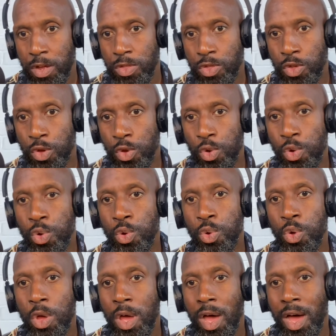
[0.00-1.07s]

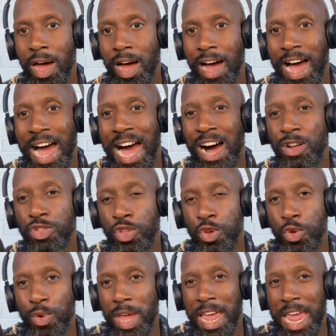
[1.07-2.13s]
to how
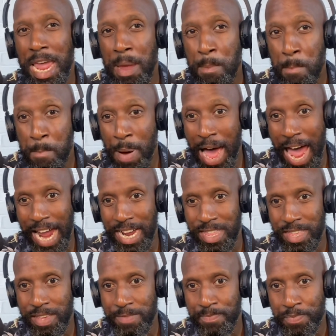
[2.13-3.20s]
to
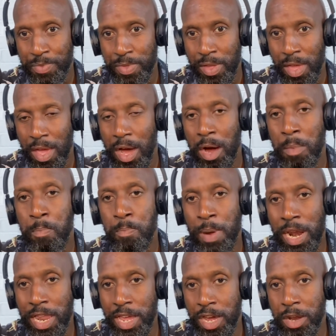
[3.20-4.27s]
impact a
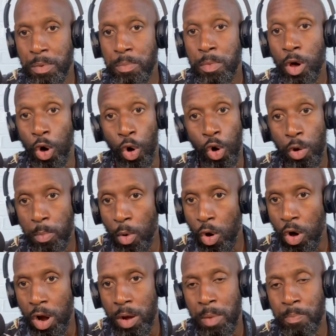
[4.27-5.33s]
billion or
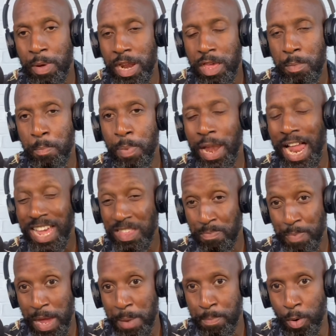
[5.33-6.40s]
more, a billion plus
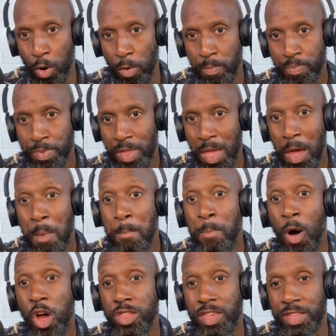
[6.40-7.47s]
people
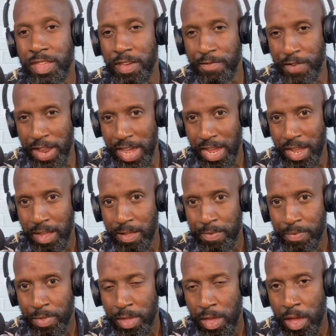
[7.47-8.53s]
positively
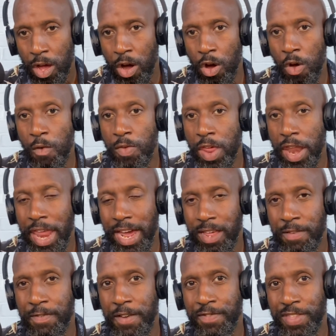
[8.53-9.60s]
over the
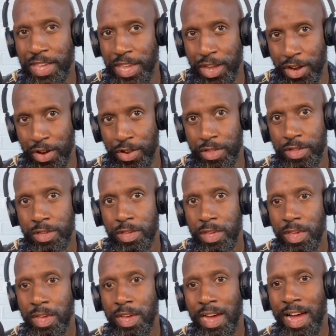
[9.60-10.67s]
next 50 years.
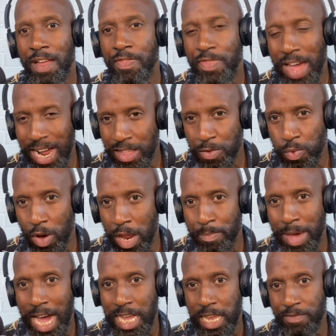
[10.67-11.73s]
And that's what I'm
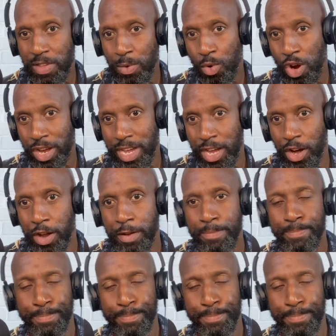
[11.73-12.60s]
actively working on.